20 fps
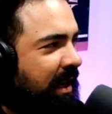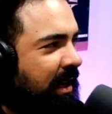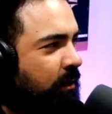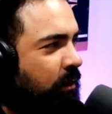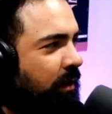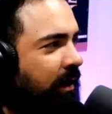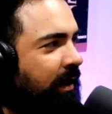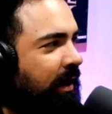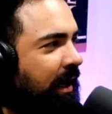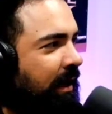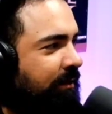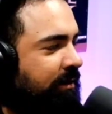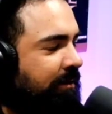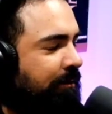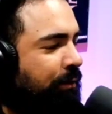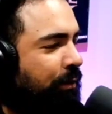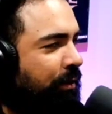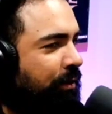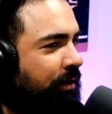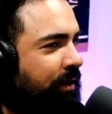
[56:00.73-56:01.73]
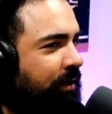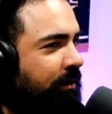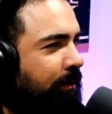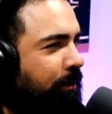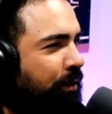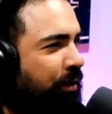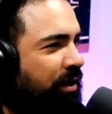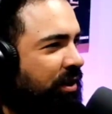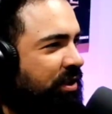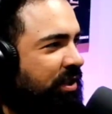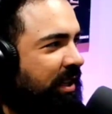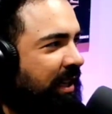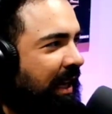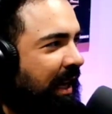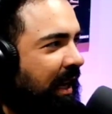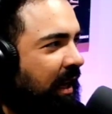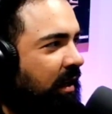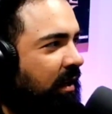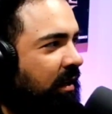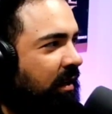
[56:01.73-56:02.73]
I had one guy was in Portage,
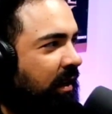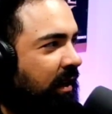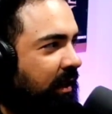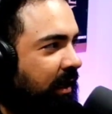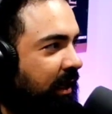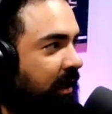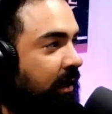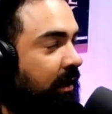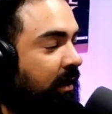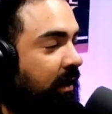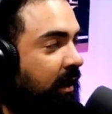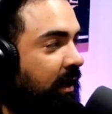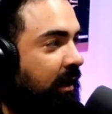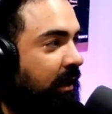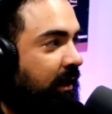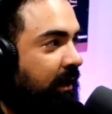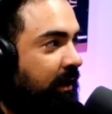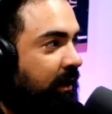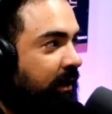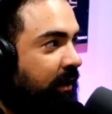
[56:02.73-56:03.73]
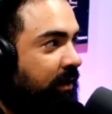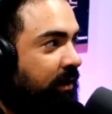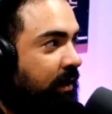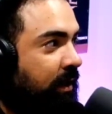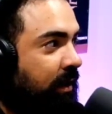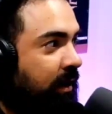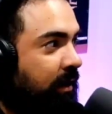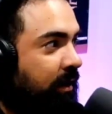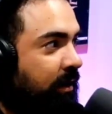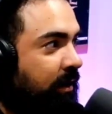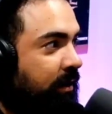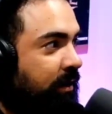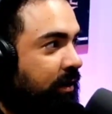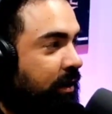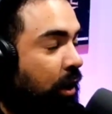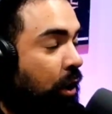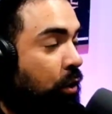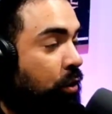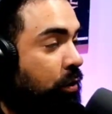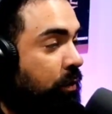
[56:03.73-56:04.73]
Indiana, and the
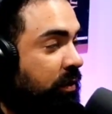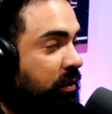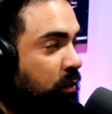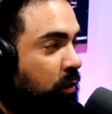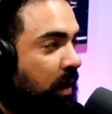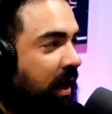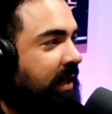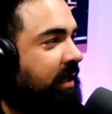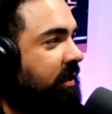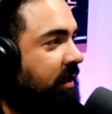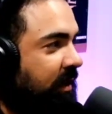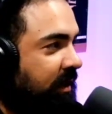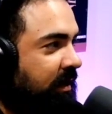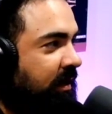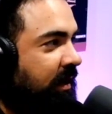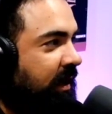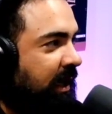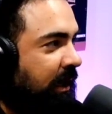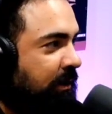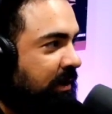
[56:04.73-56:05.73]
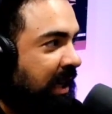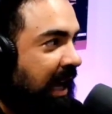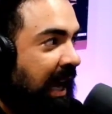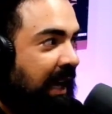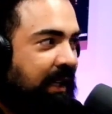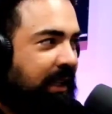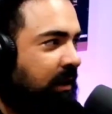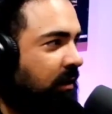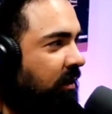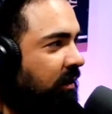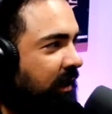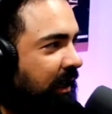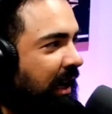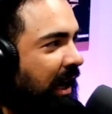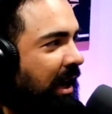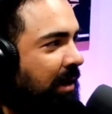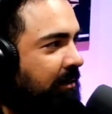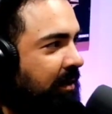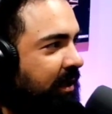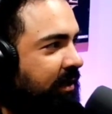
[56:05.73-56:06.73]
owner was wasted and he was heckling all the
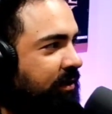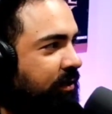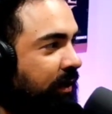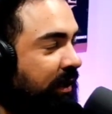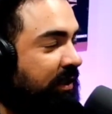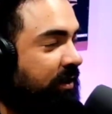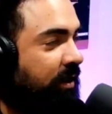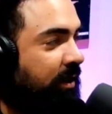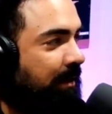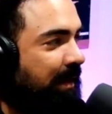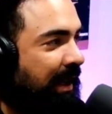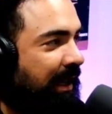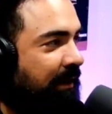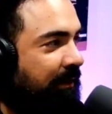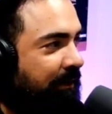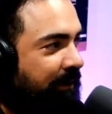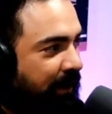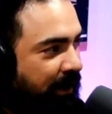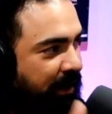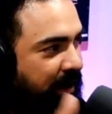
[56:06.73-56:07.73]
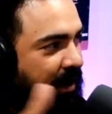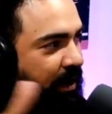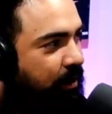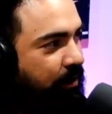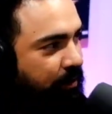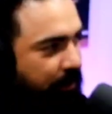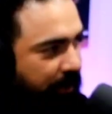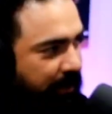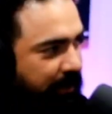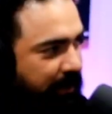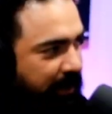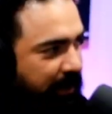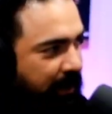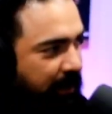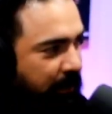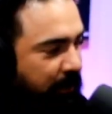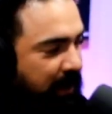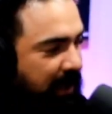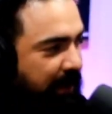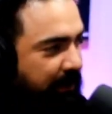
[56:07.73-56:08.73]
comics. So I started making fun of the owner
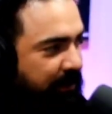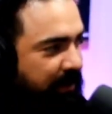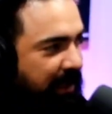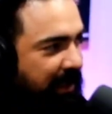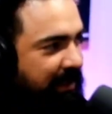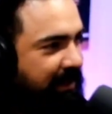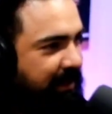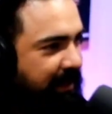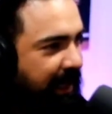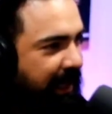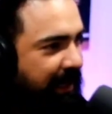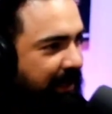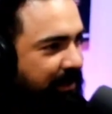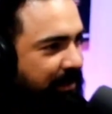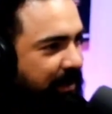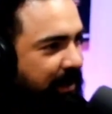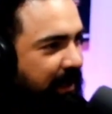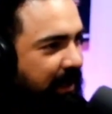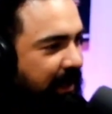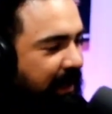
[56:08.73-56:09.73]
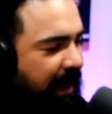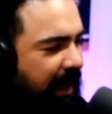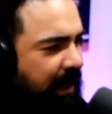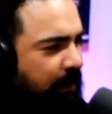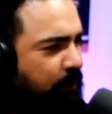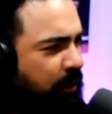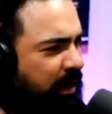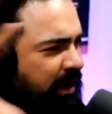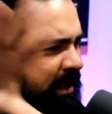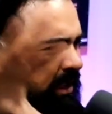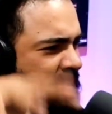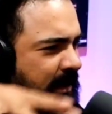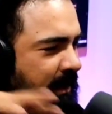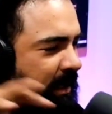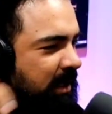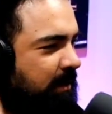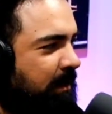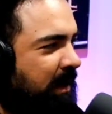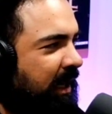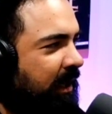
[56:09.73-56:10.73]
when I was on stage. And one of
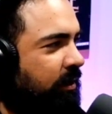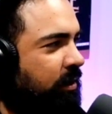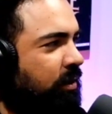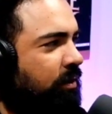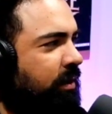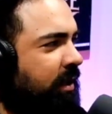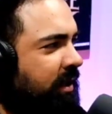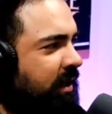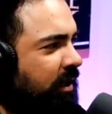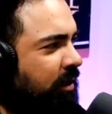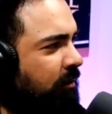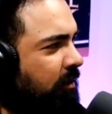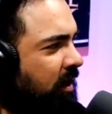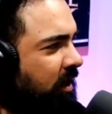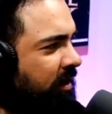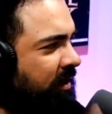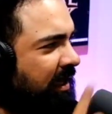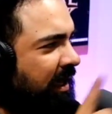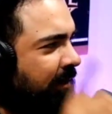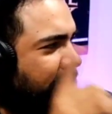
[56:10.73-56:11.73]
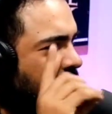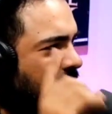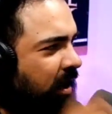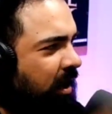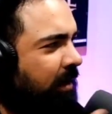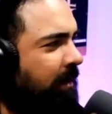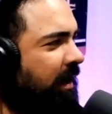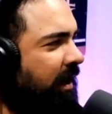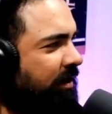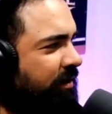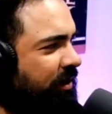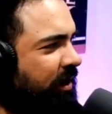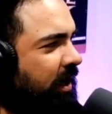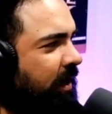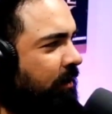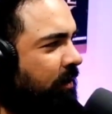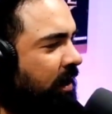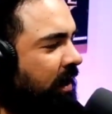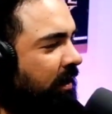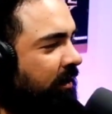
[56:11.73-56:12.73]
this big dude, he's like, you better stop talking about
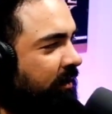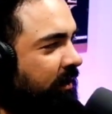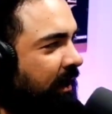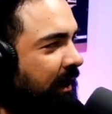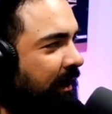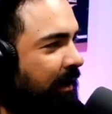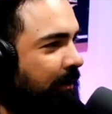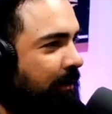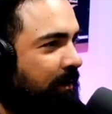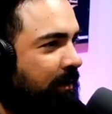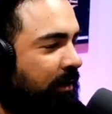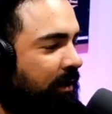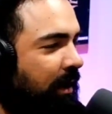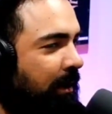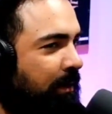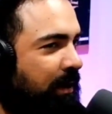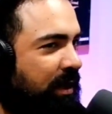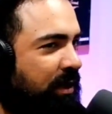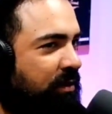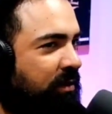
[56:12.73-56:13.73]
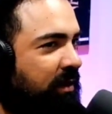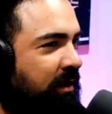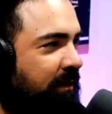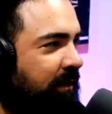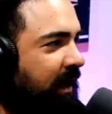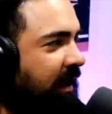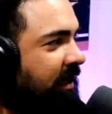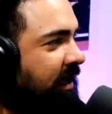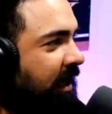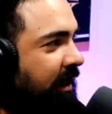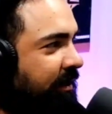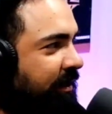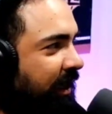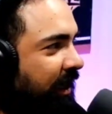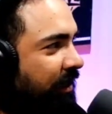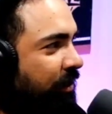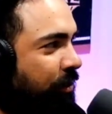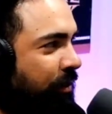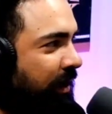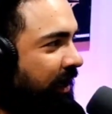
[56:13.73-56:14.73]
Jim or I'll punch you in the face. And I was
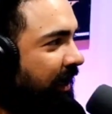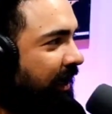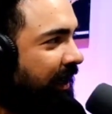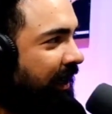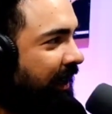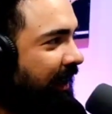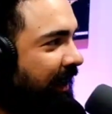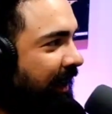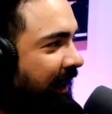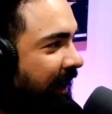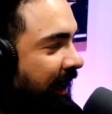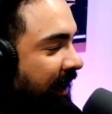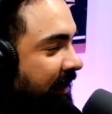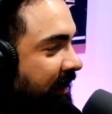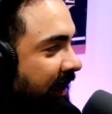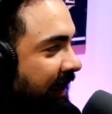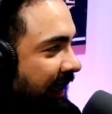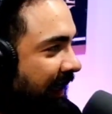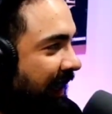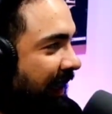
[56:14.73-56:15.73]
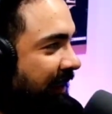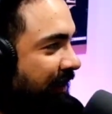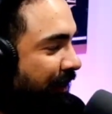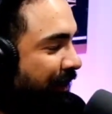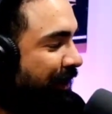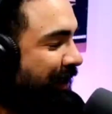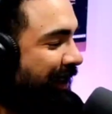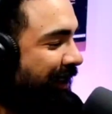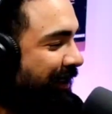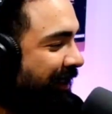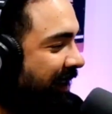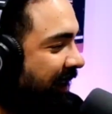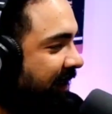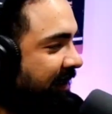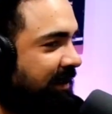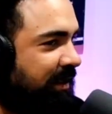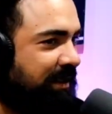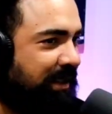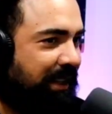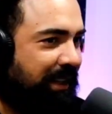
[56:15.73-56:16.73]
like, do it. It was like, and I told the other
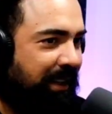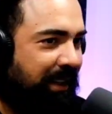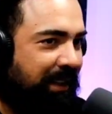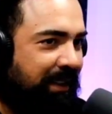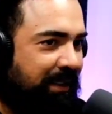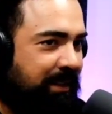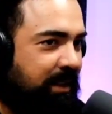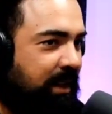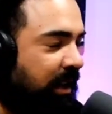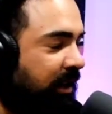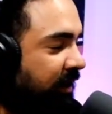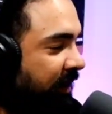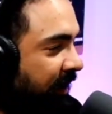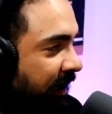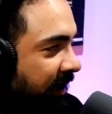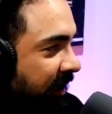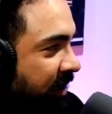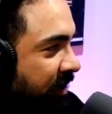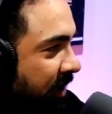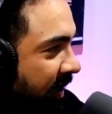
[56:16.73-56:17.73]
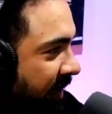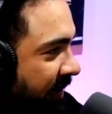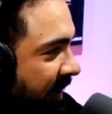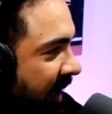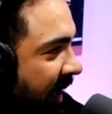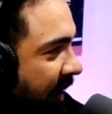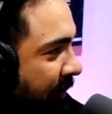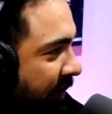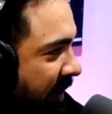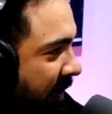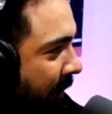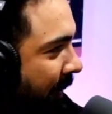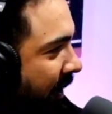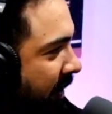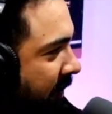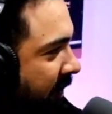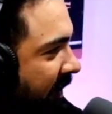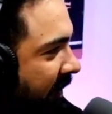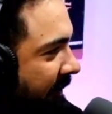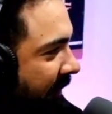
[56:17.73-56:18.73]
audience, it was like, did you hear that? He wants to
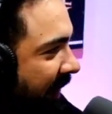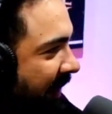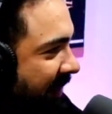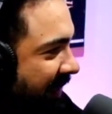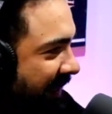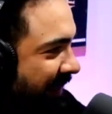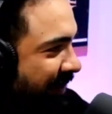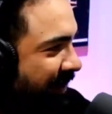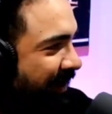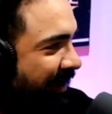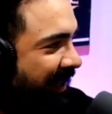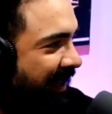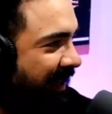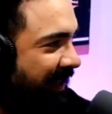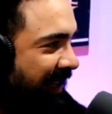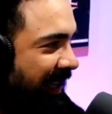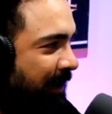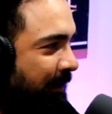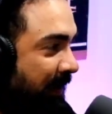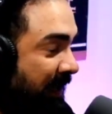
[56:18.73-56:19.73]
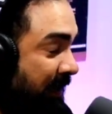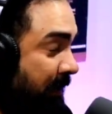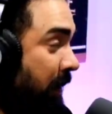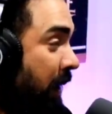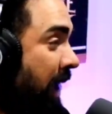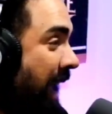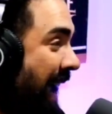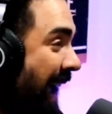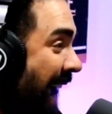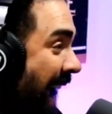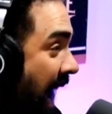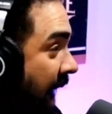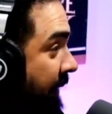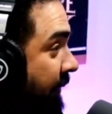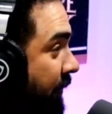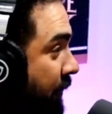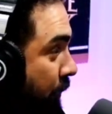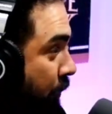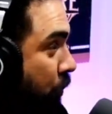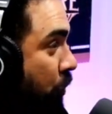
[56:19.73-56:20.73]
punch me in the face. And he started yelling at him because
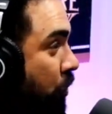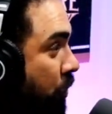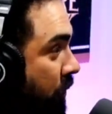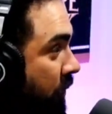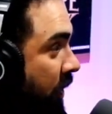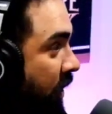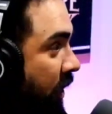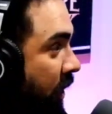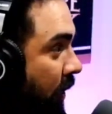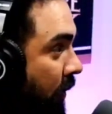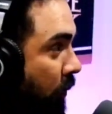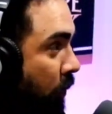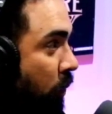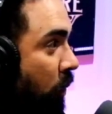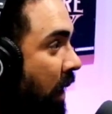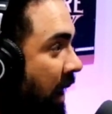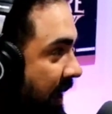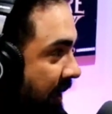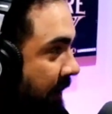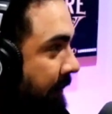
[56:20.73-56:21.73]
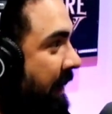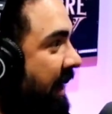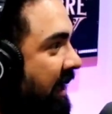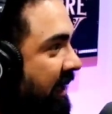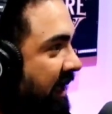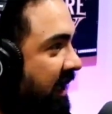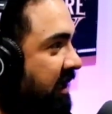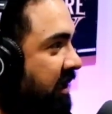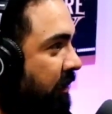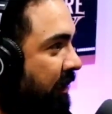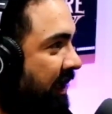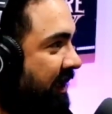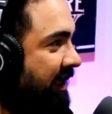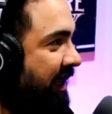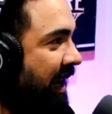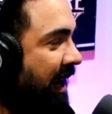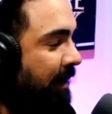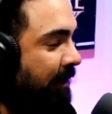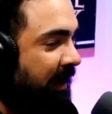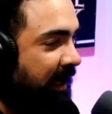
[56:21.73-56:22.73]
half of the room wanted to pay attention,
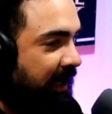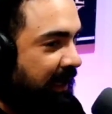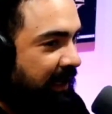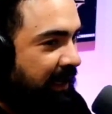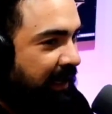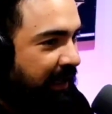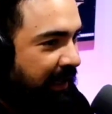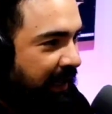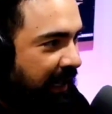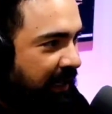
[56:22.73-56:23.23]
watch comedy.